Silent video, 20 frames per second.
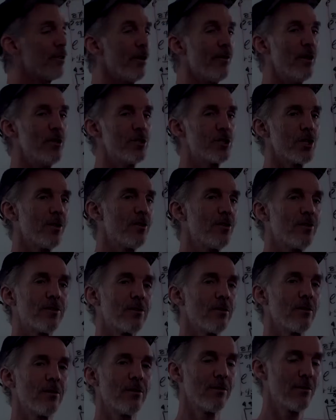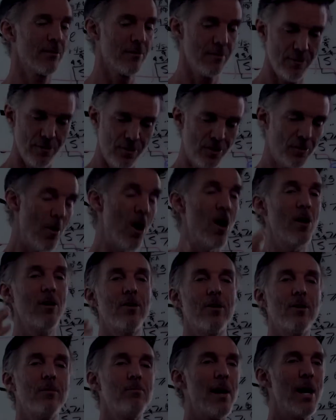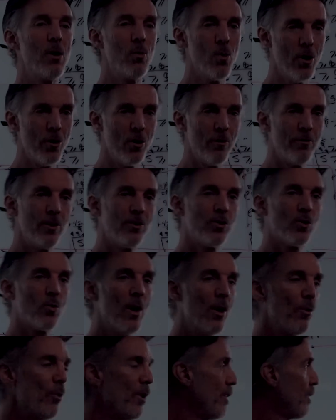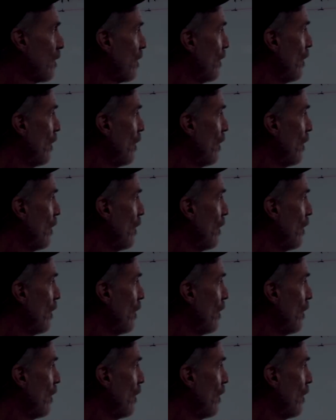So they're just smaller by 1 over square root